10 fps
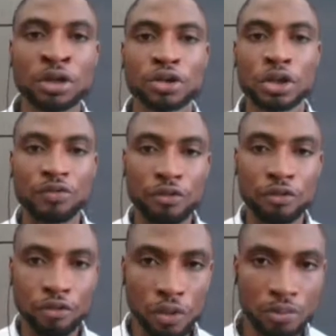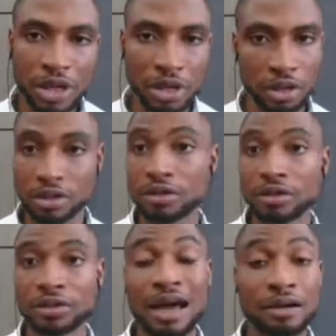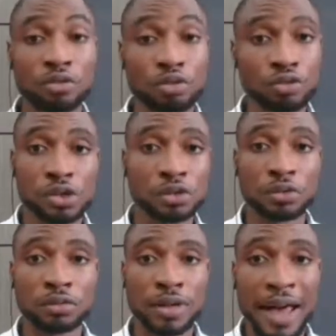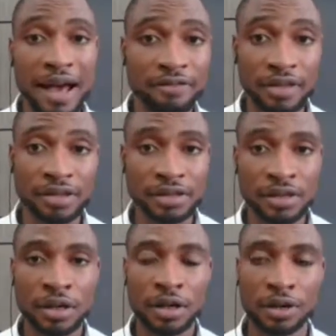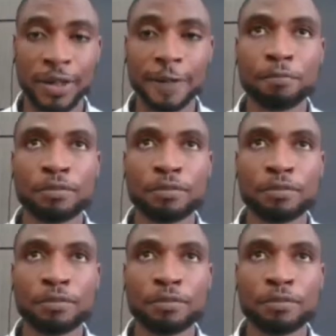So if you follow me, because I don't know who's going to have this, okay?